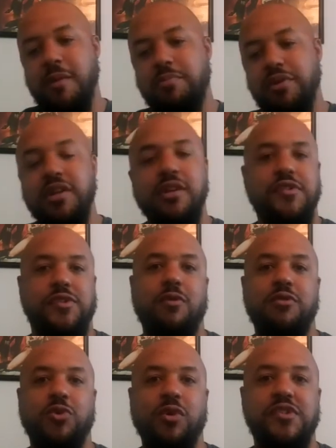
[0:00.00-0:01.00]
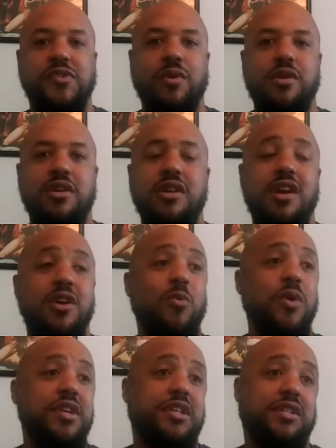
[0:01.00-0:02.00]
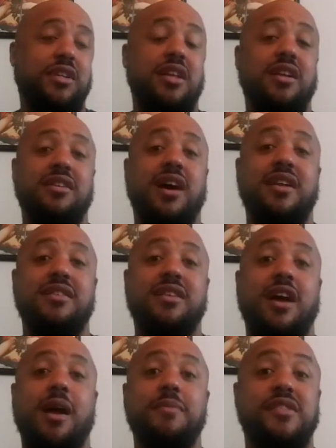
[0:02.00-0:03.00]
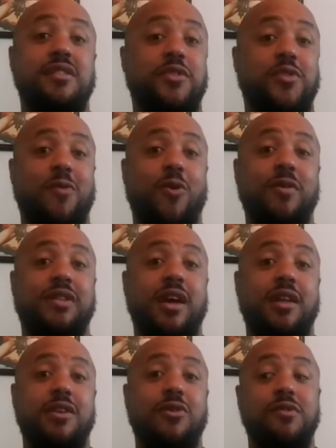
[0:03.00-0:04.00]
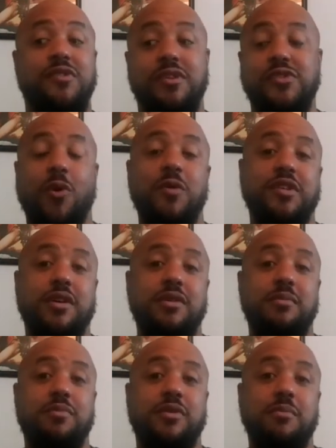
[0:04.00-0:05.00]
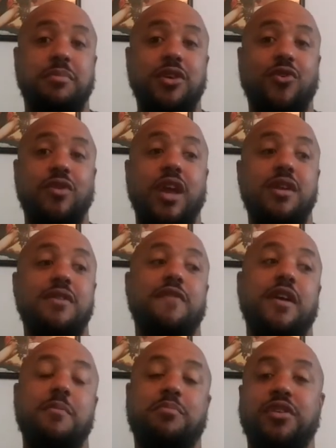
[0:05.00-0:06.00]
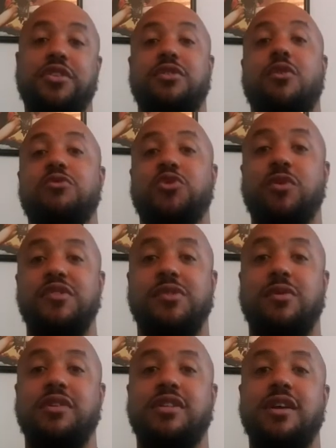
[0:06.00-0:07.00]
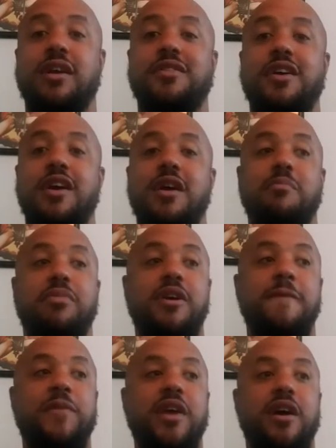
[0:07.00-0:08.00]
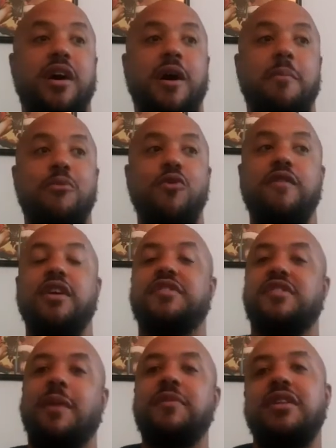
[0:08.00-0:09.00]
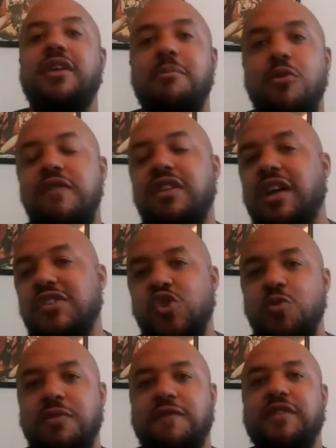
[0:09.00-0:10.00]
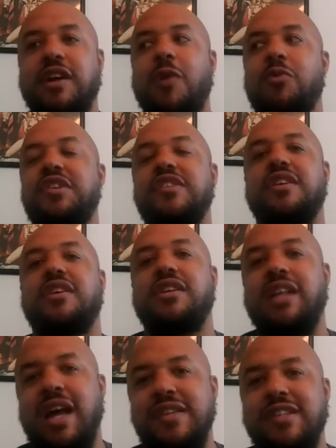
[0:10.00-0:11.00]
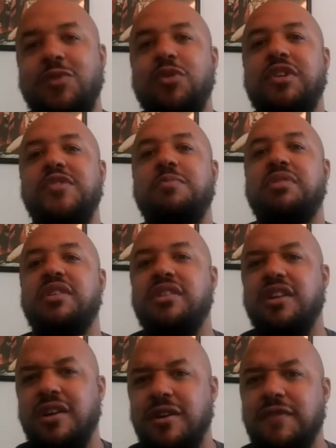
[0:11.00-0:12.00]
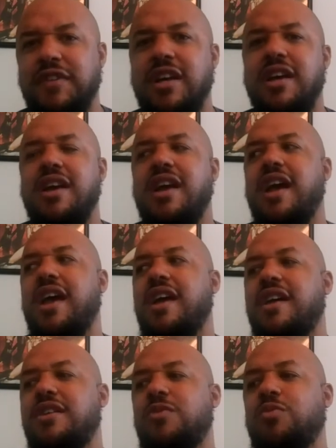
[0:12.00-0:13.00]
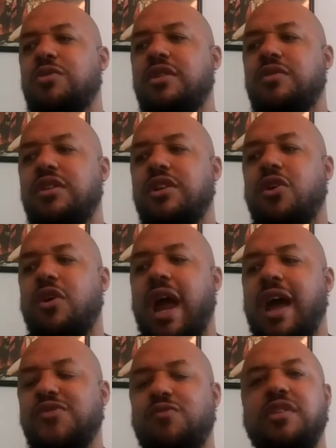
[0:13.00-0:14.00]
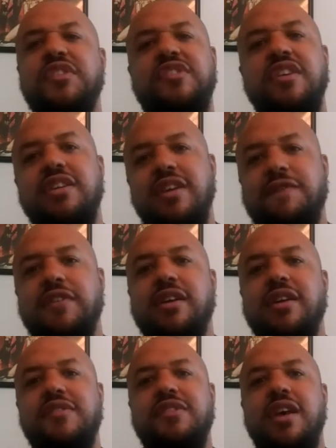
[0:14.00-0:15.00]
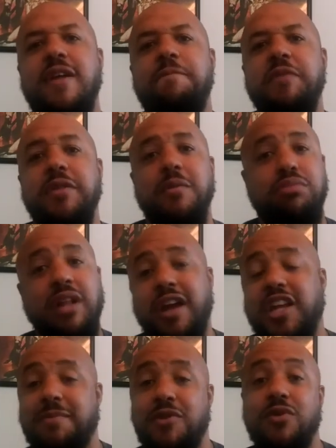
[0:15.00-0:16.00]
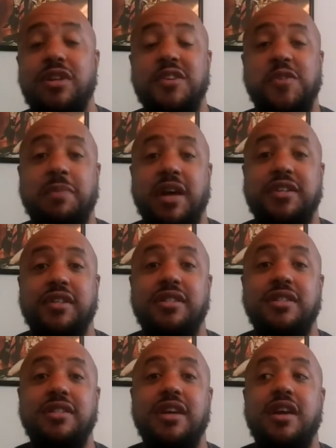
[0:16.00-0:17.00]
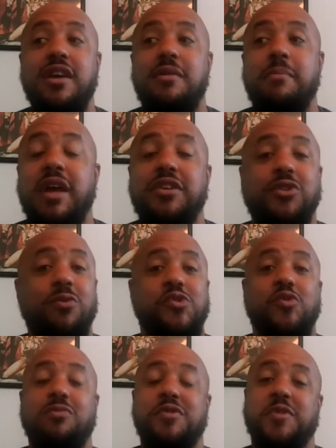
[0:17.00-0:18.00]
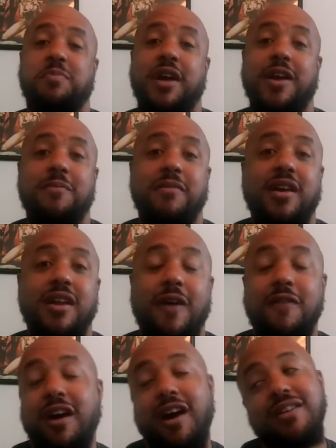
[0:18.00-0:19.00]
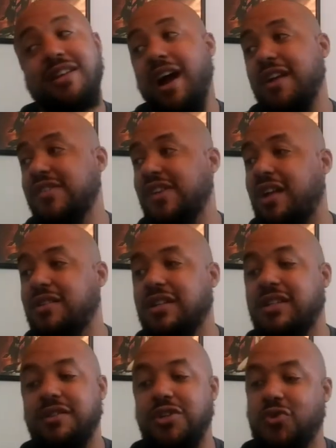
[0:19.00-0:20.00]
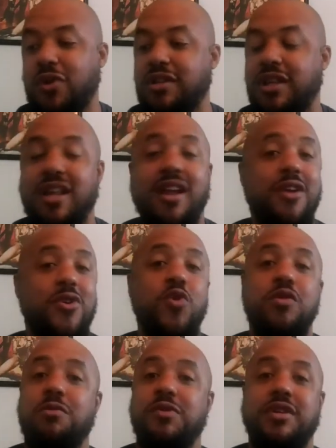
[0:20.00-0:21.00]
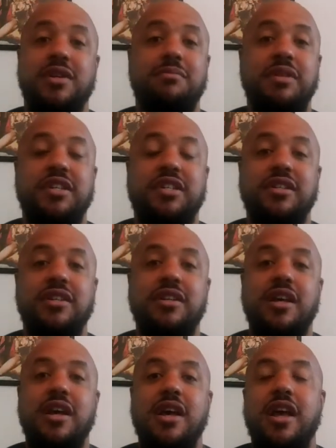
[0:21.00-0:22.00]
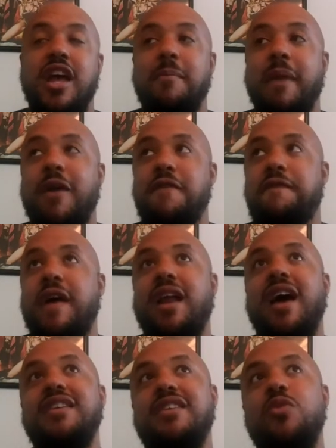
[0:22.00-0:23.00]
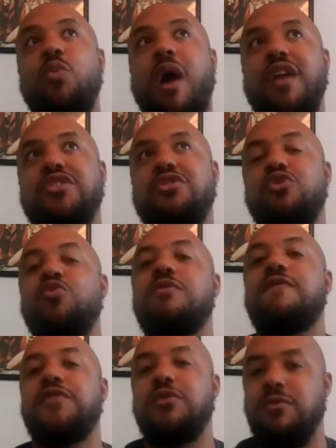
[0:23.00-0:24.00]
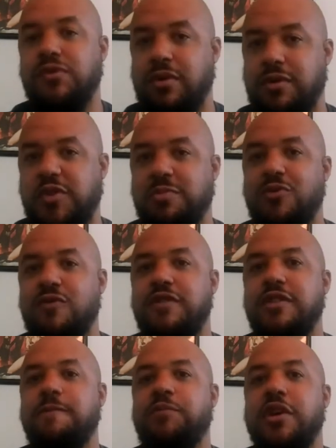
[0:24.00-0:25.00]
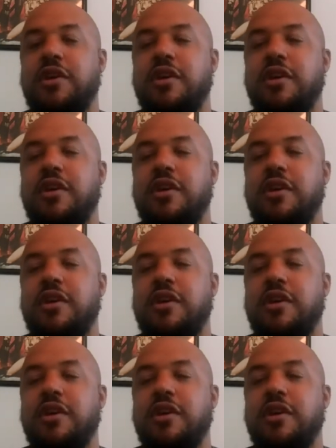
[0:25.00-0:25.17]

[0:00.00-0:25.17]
putting its own twist on it, which in a lot of times there's nothing wrong with that. You know, it's always good to be creative and put your own twist on things. But a movie like Superfly, which is a classic, which is beloved, and what, you know, it has real significance in the black community, especially, man, show some respect, man. I looked at the trailer and I knew it was gonna be shit. And matter of fact, I did watch two reviews on this movie,